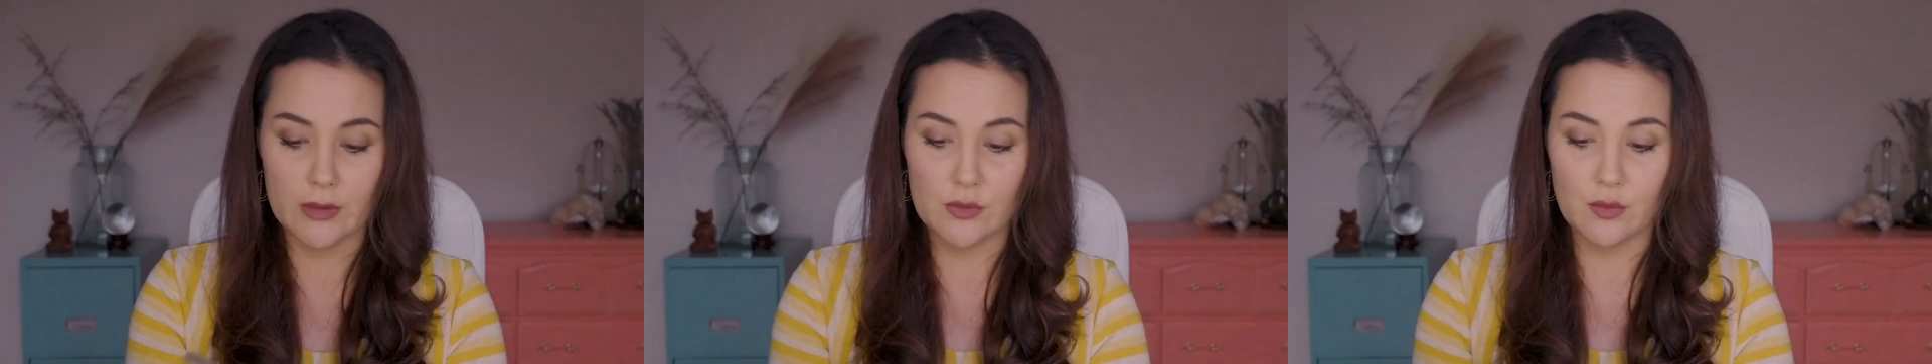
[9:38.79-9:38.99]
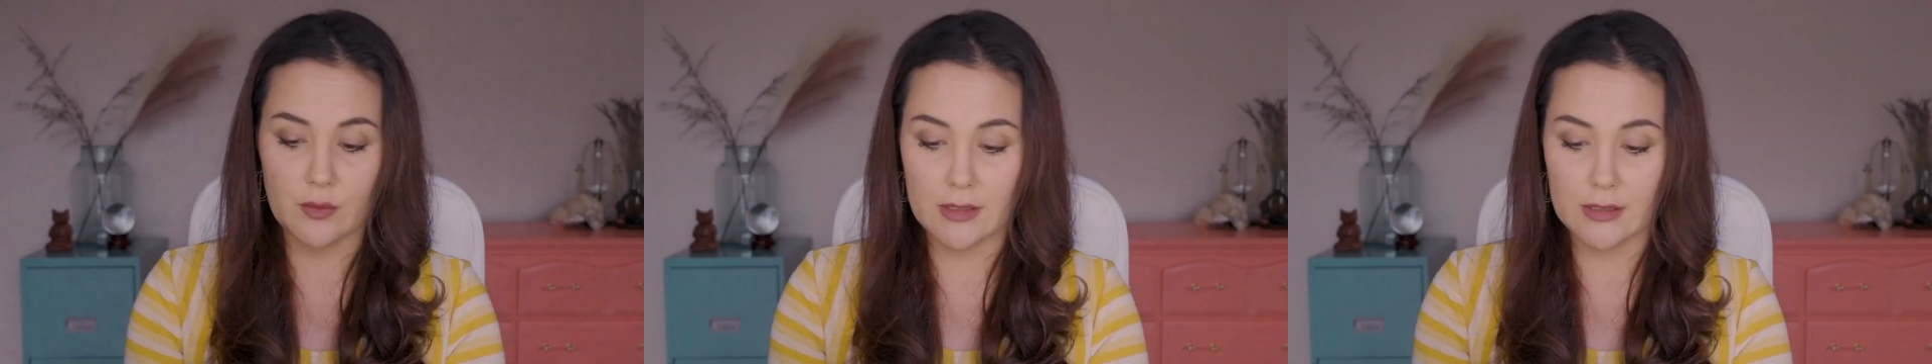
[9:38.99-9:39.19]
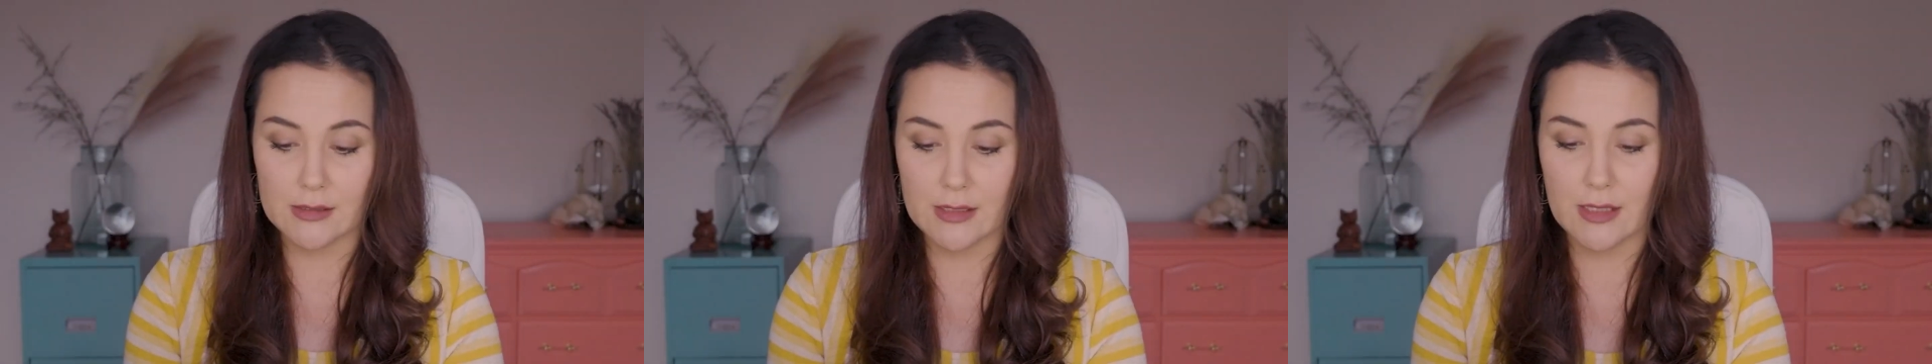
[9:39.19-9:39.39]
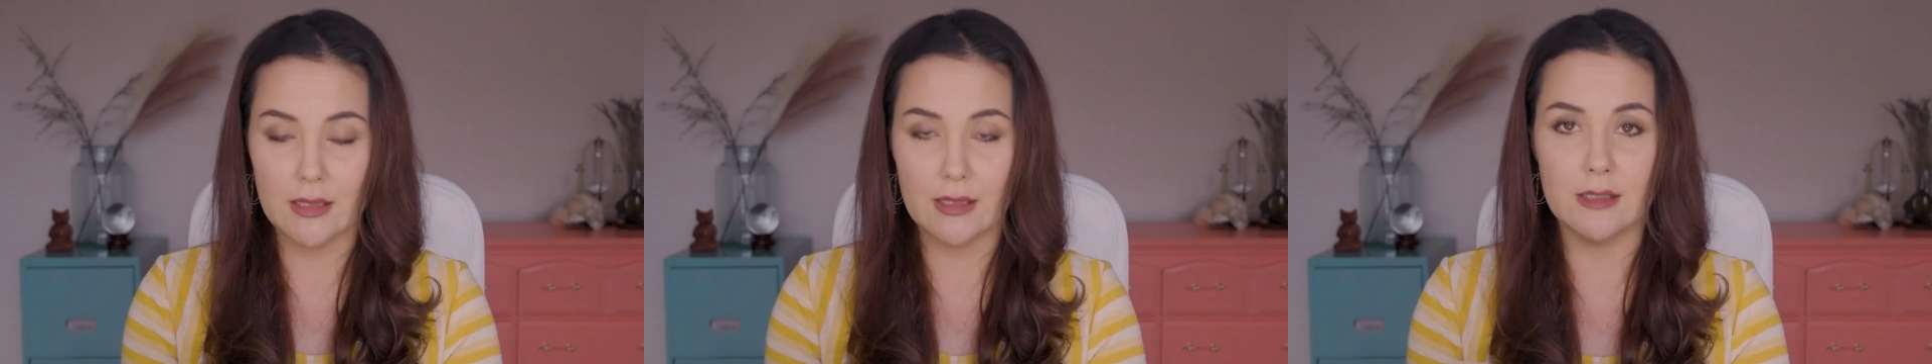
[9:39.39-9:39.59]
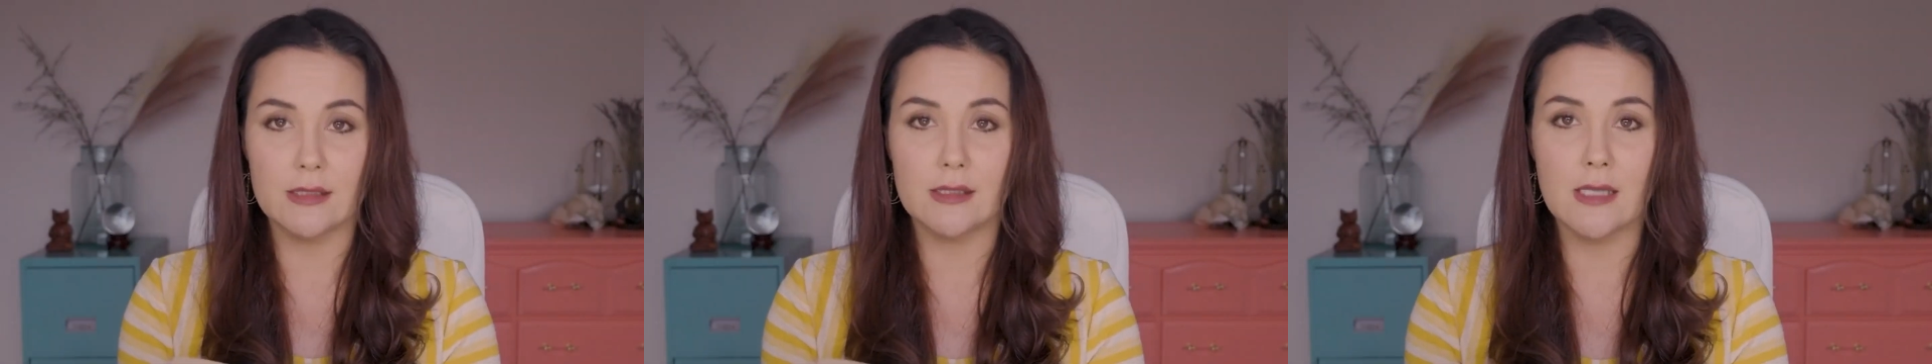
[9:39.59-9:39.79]
which was
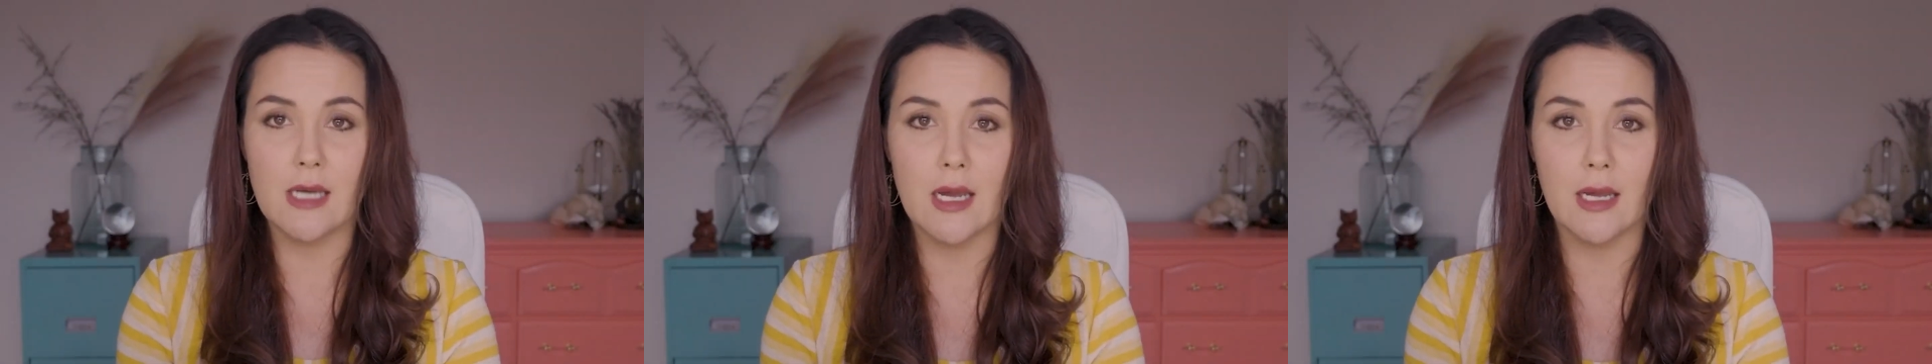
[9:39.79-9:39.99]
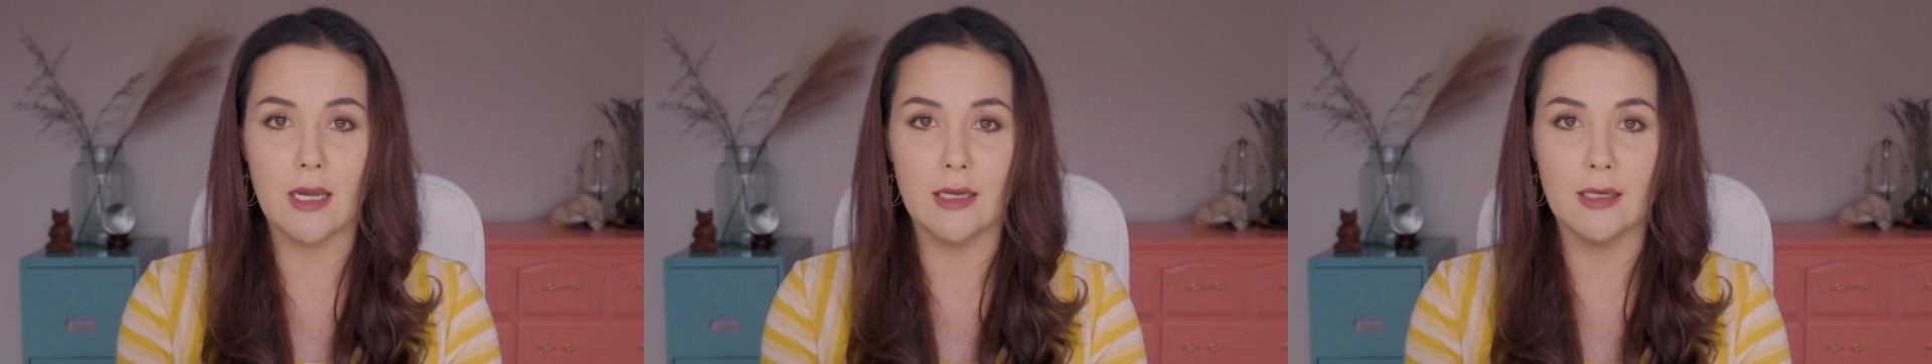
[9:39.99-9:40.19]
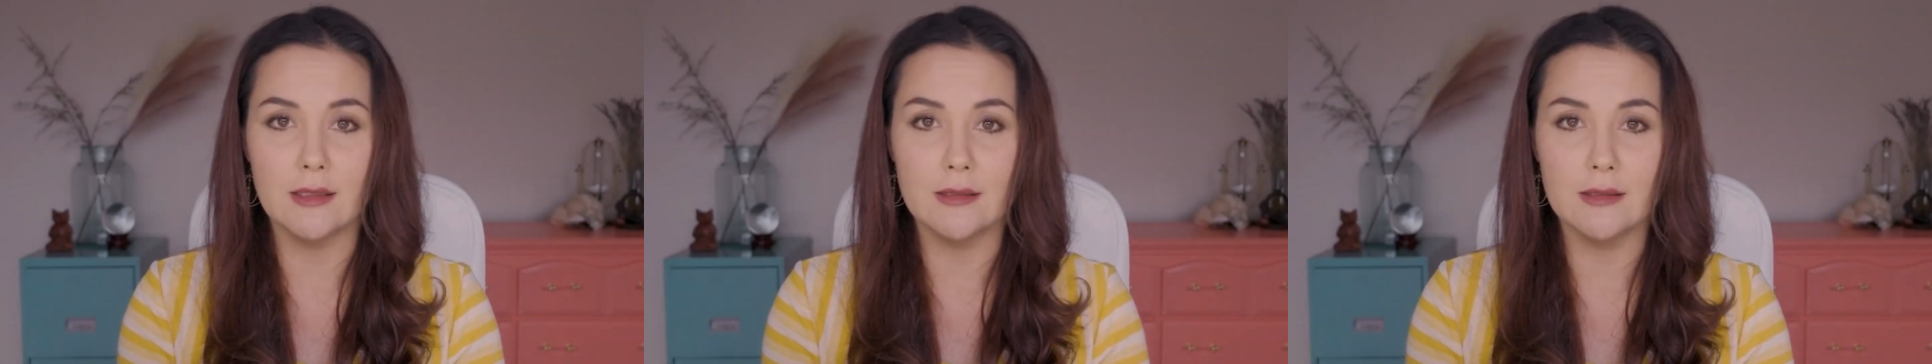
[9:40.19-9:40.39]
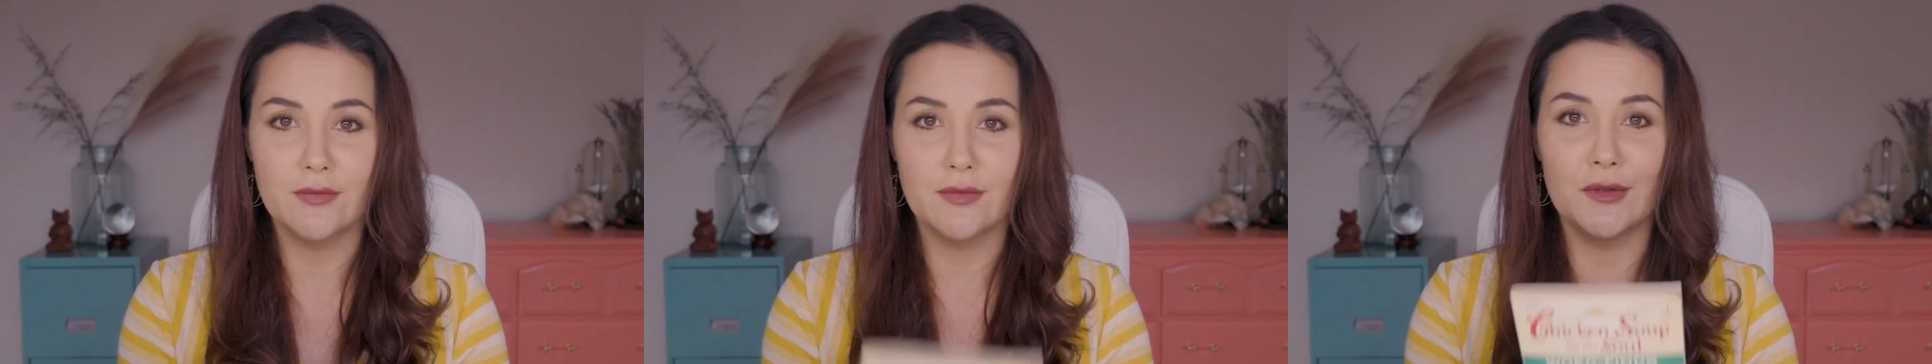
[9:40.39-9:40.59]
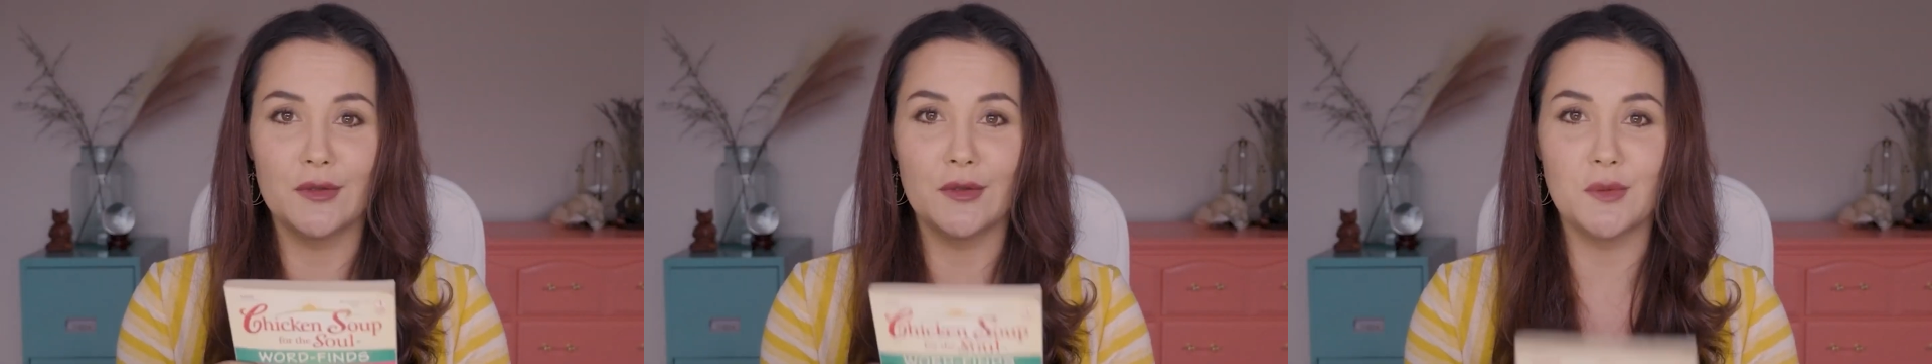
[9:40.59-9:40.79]
the sign
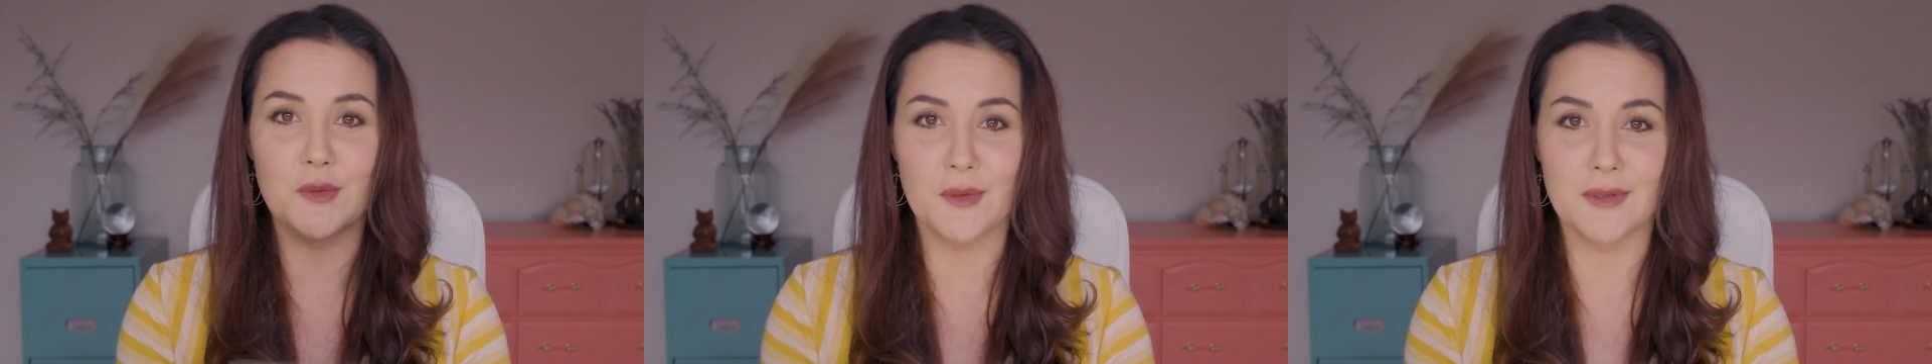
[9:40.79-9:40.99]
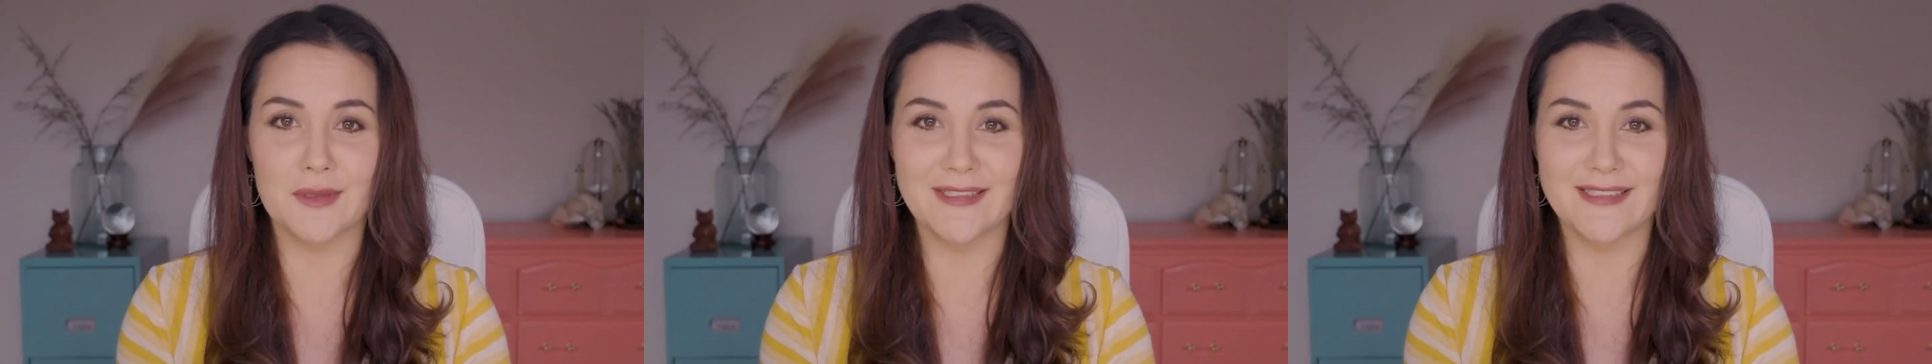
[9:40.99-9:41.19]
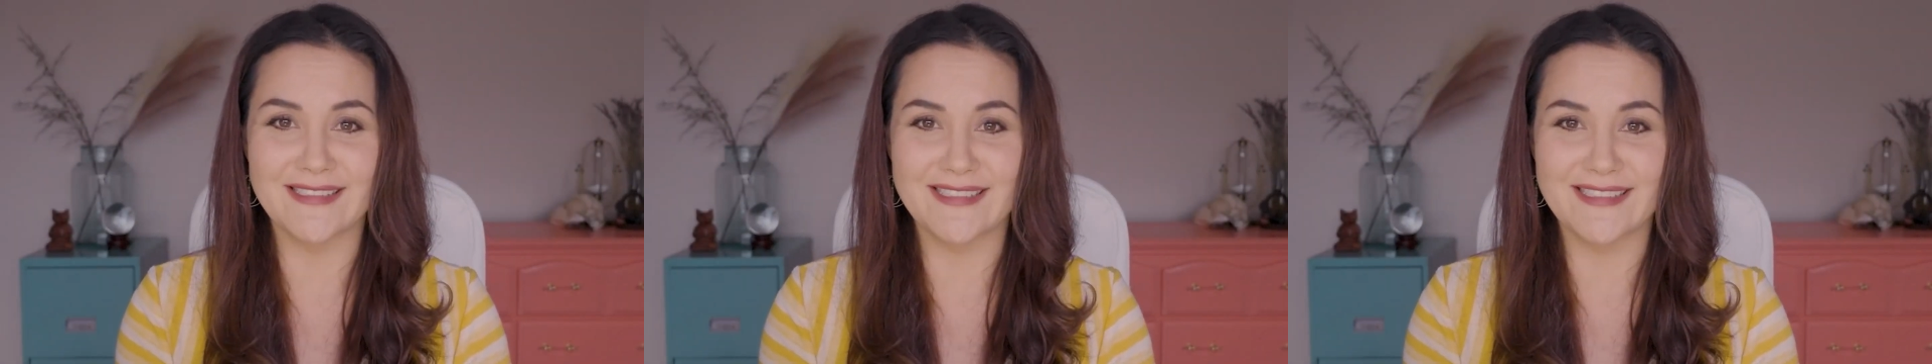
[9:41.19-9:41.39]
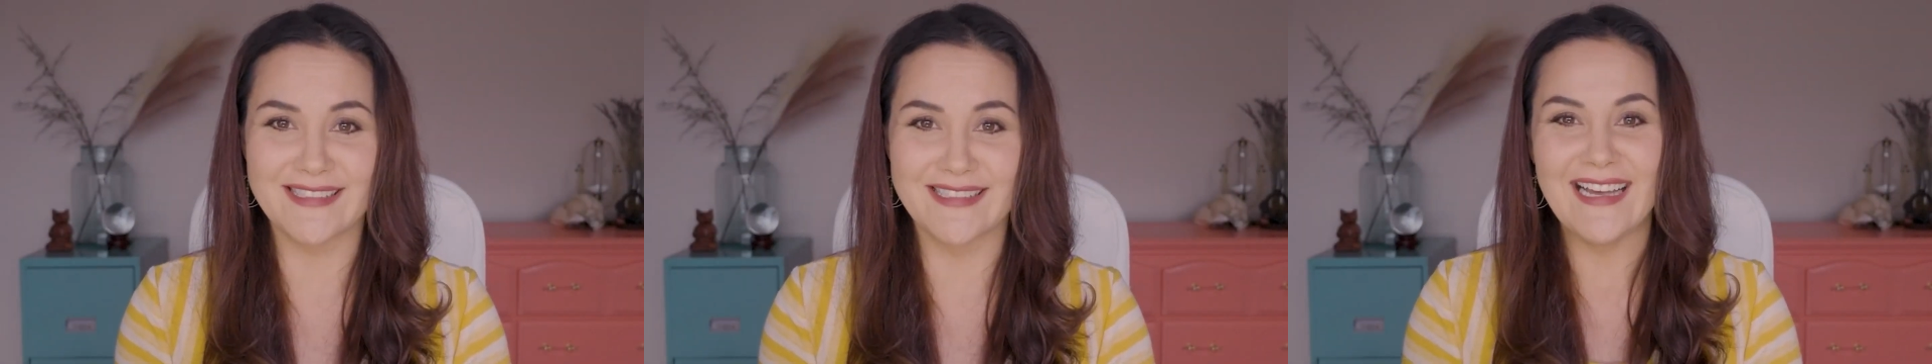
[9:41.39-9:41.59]
for New Orleans.